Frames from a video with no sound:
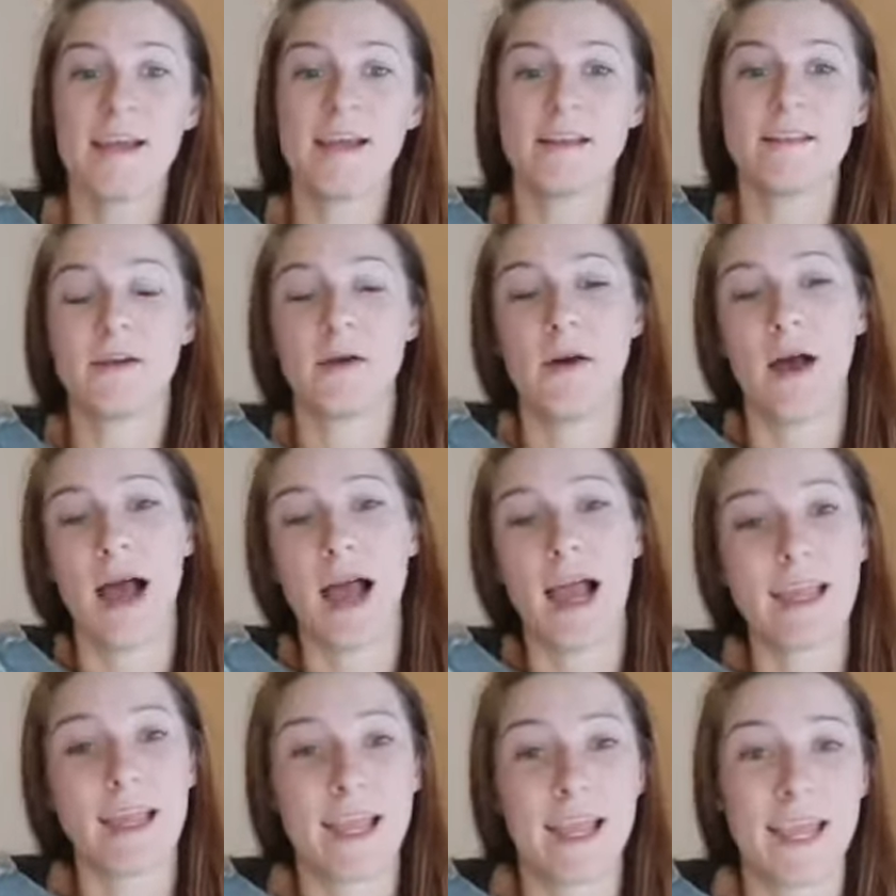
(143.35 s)
So
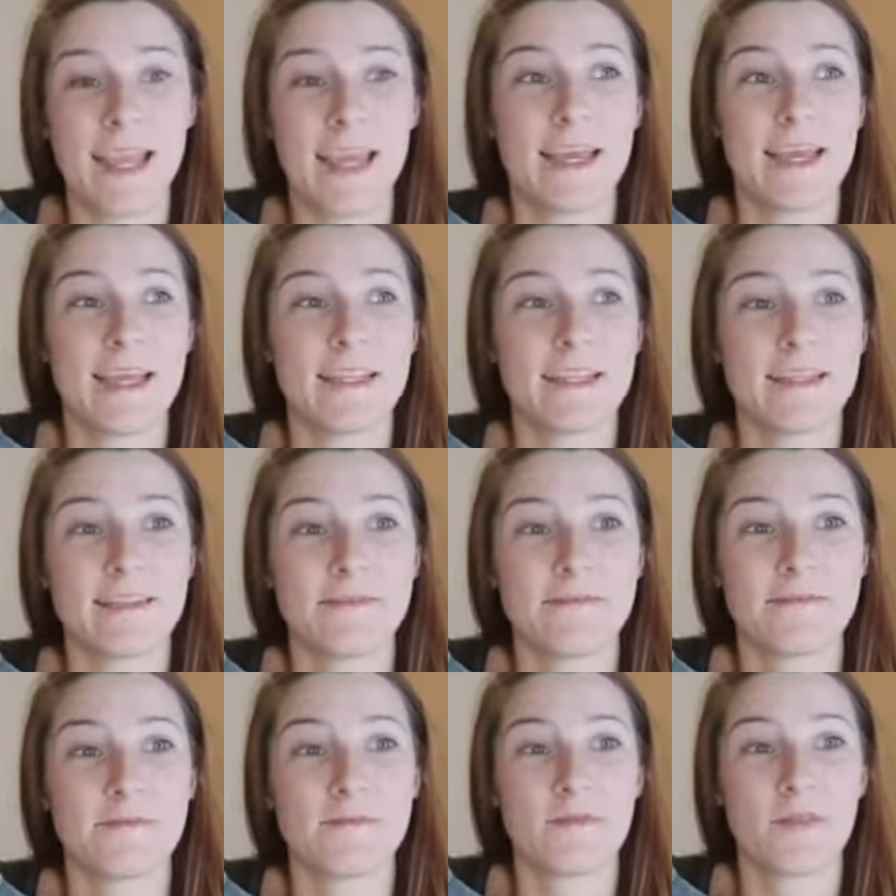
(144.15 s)
I can't
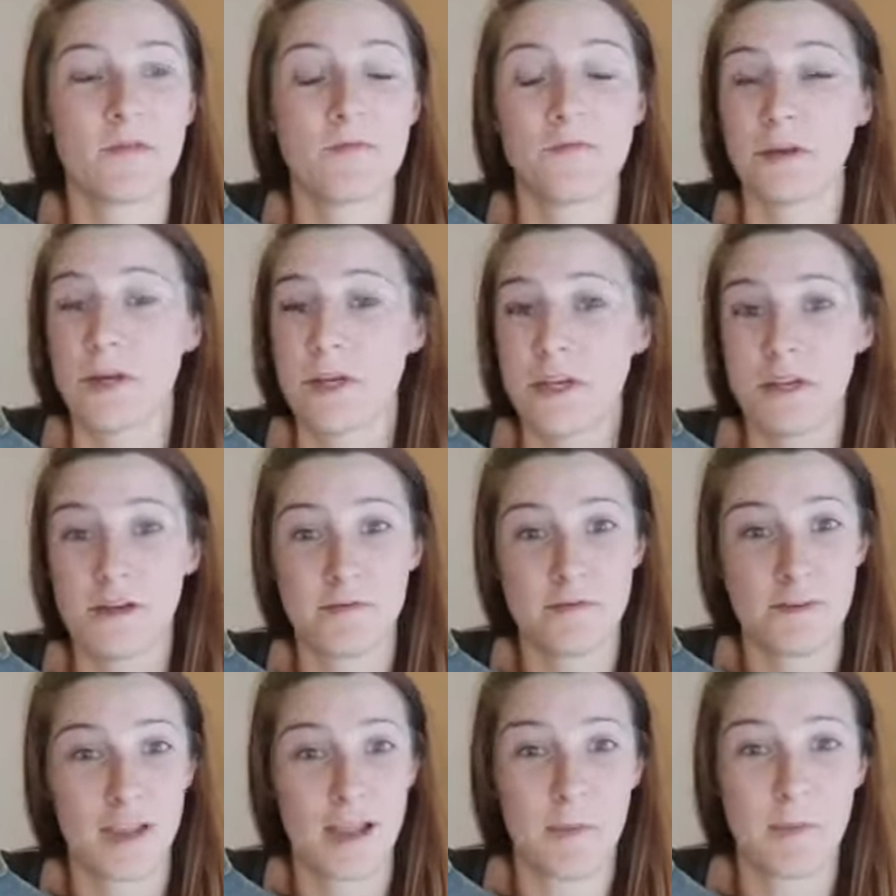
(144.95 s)
run your
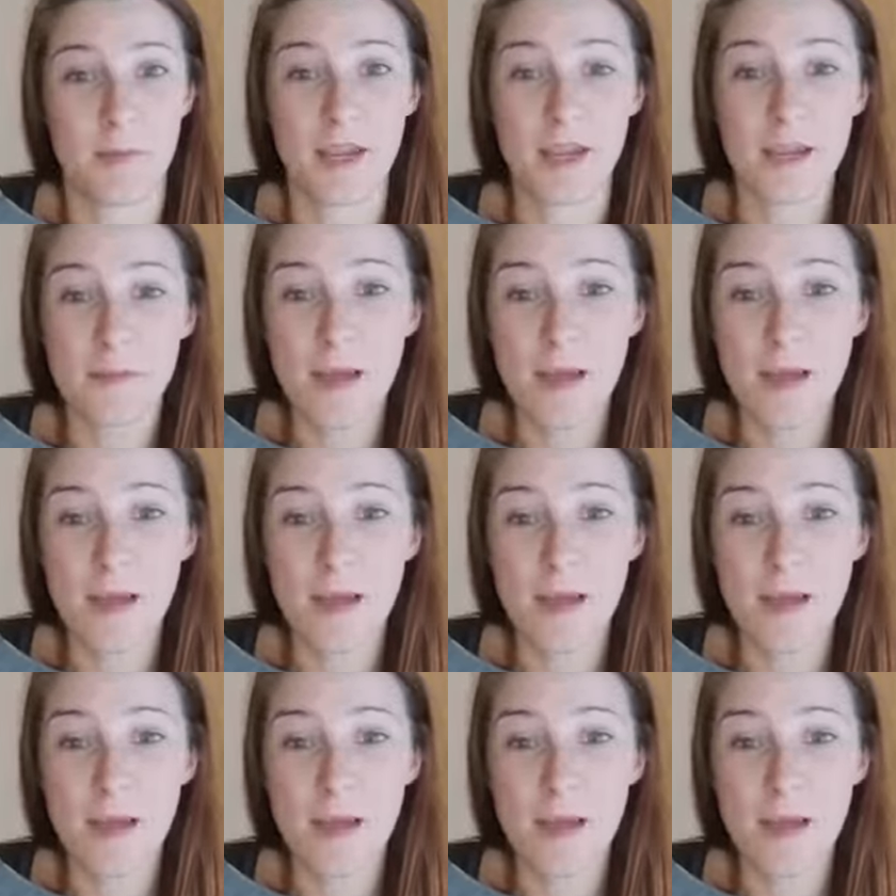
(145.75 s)
VIP